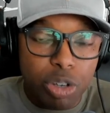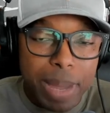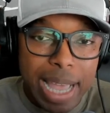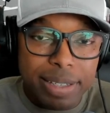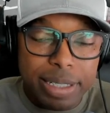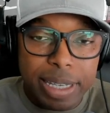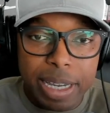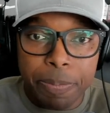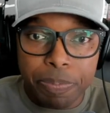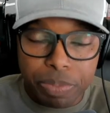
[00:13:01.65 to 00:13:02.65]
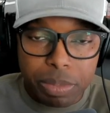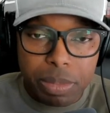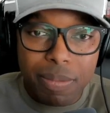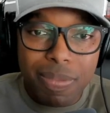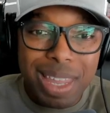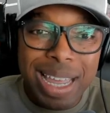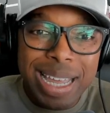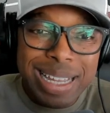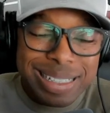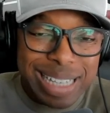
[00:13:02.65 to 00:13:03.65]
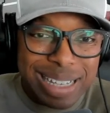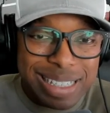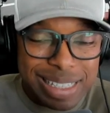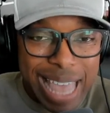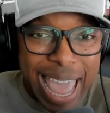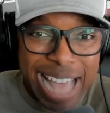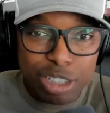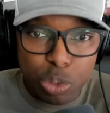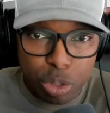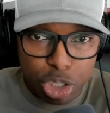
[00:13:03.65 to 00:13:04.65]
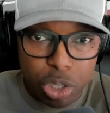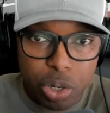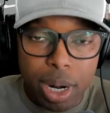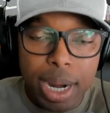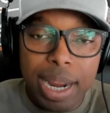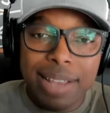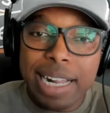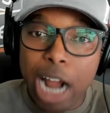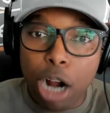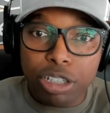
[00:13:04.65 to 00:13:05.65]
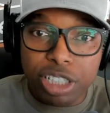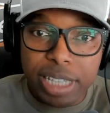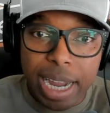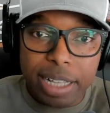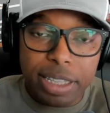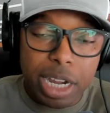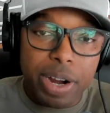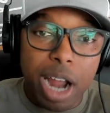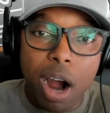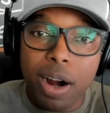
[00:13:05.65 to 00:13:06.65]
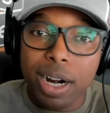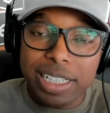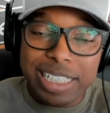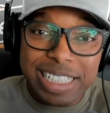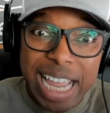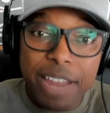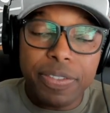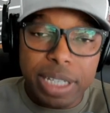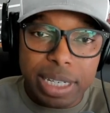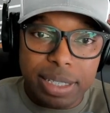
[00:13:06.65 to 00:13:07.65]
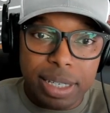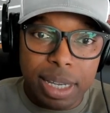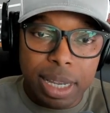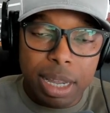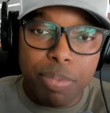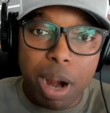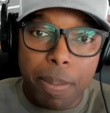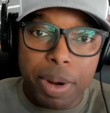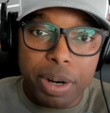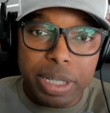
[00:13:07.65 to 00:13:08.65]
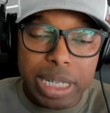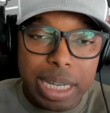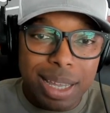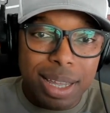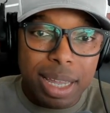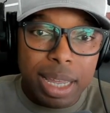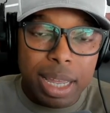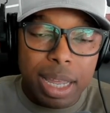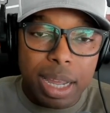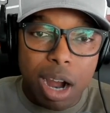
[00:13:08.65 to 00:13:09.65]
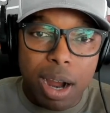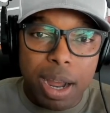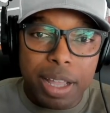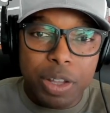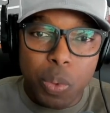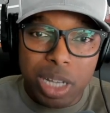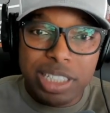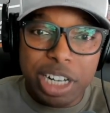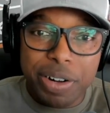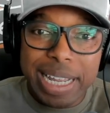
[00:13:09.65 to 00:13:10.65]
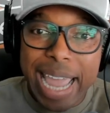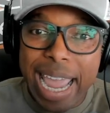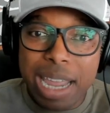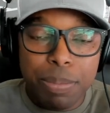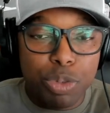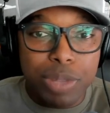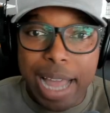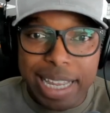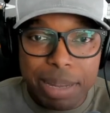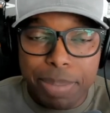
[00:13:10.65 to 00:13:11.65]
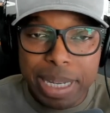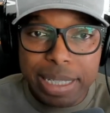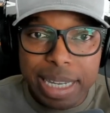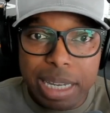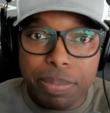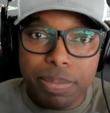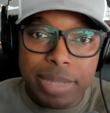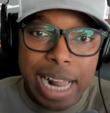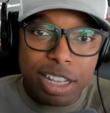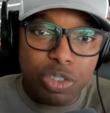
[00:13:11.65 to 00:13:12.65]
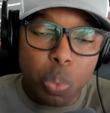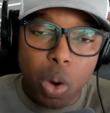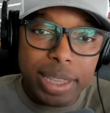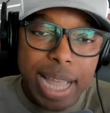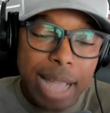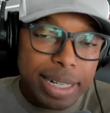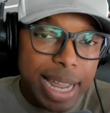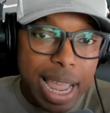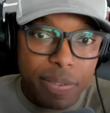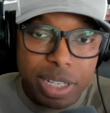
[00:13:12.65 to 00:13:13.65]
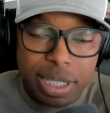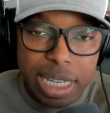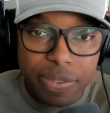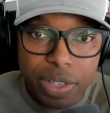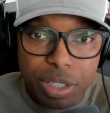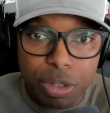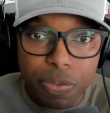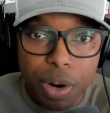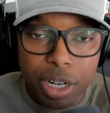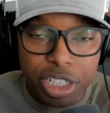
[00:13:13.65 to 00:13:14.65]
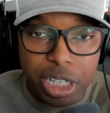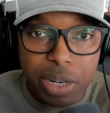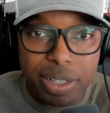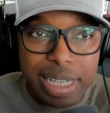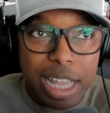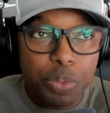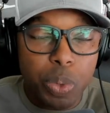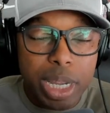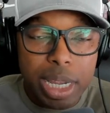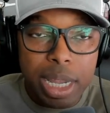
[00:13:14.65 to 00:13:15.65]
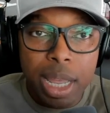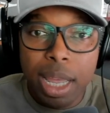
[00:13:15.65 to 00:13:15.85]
passing team, Texas has to assure that our secondary, our safeties primarily, the ones that are in the game do not get beat deep. That is one knock that I have in this defense so far this year, is that we